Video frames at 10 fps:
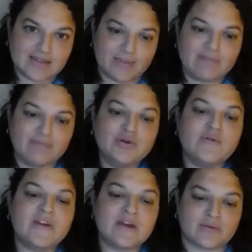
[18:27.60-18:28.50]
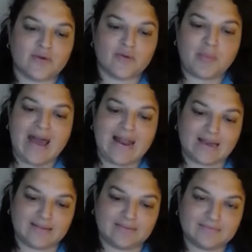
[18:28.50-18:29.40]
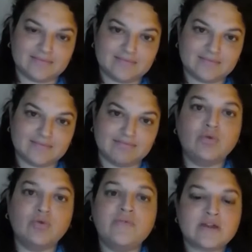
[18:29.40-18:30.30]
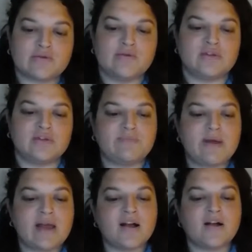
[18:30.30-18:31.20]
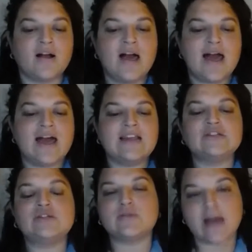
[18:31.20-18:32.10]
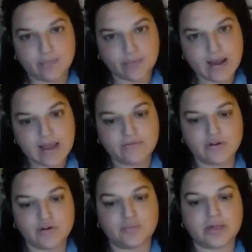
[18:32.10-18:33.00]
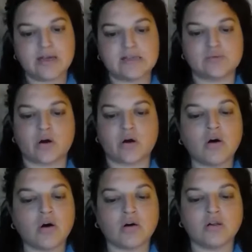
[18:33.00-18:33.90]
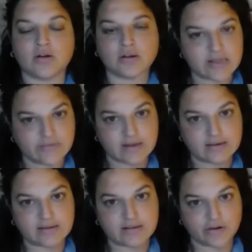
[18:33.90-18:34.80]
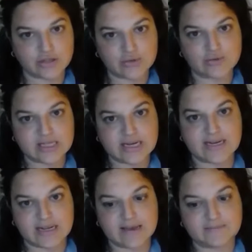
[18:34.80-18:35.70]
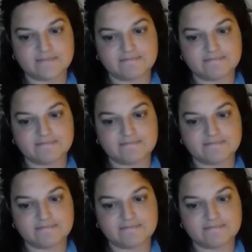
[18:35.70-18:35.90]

by moving through panic moving through despair and into that brave new place where all are given their due dignity.